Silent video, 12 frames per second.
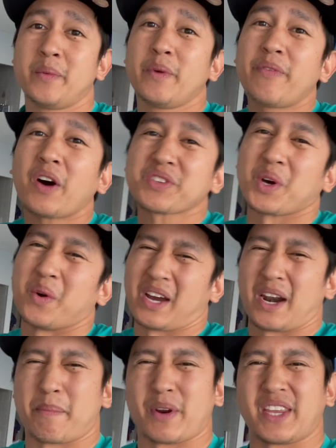We've also
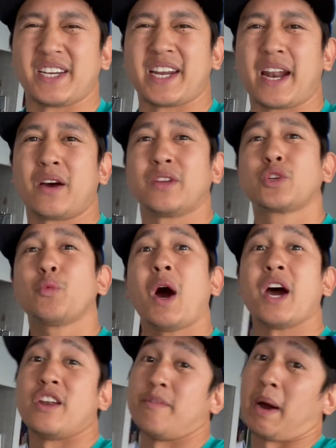got a birthday shout out to
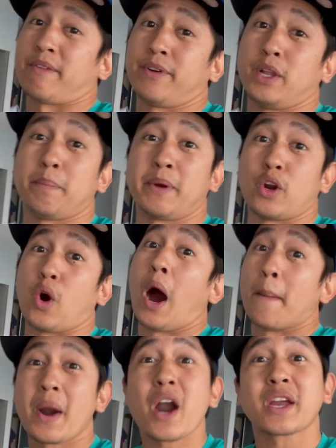one of my Filipino
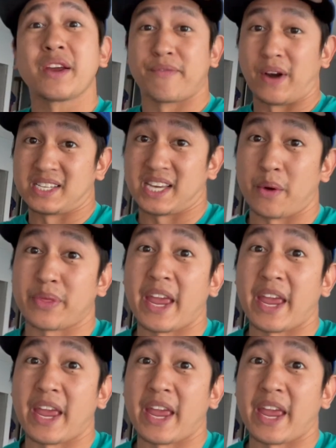American friends out